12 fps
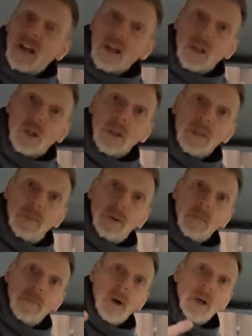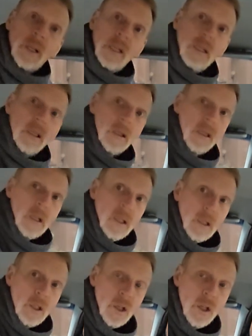I couldn't put my
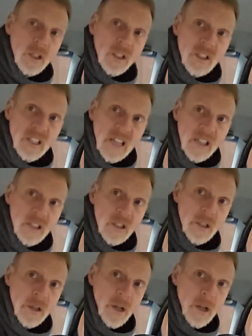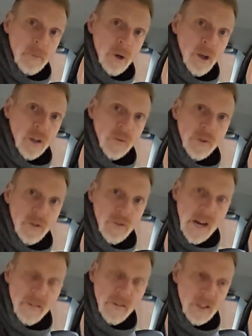curtain sets that I buy for the
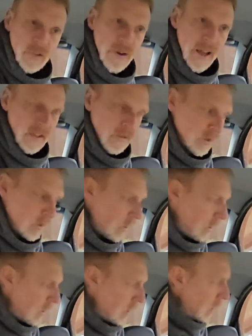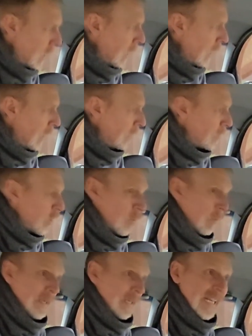various vans, so I
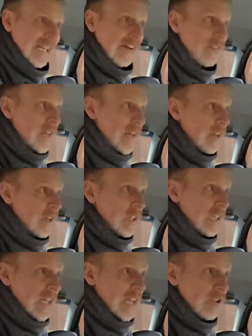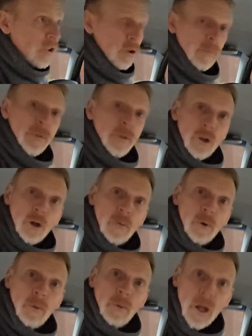believe they're going to get some
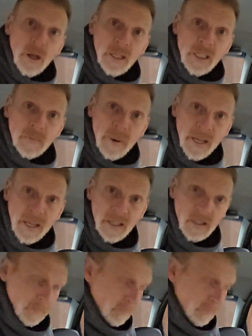thermal blinds made